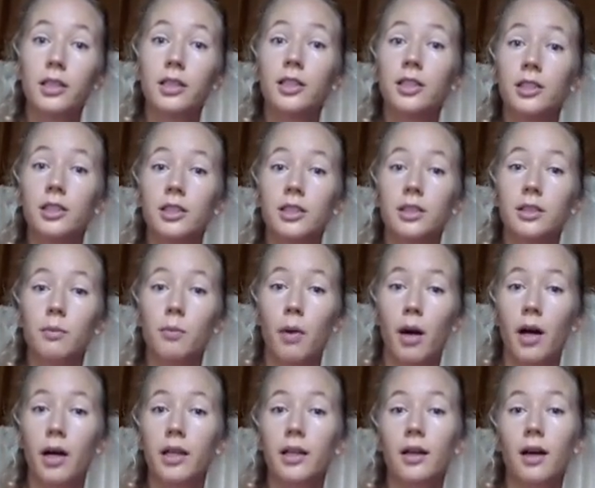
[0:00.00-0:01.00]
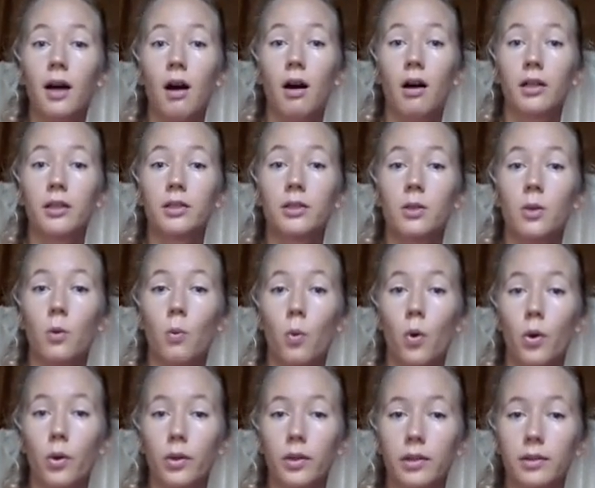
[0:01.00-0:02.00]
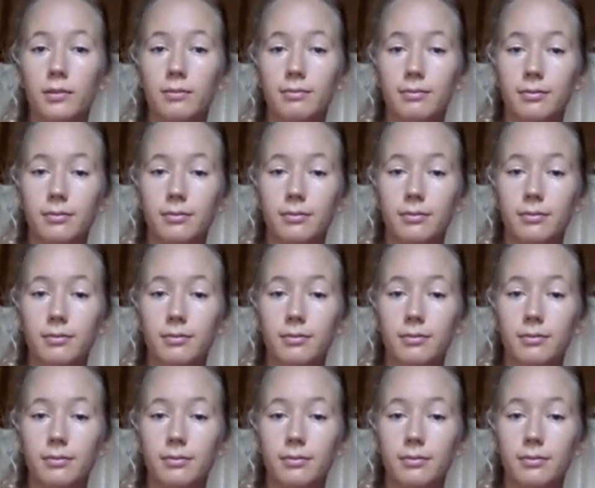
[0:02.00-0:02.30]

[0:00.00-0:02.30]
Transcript: is by hard work.